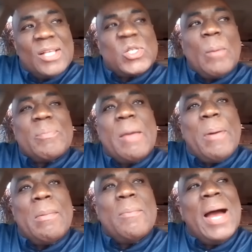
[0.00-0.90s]
Something
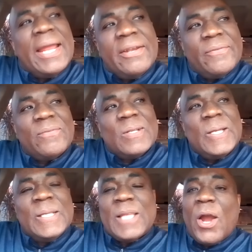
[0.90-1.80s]
upon my mind.
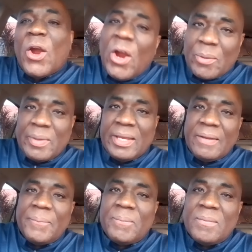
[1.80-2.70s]
It has hurt me.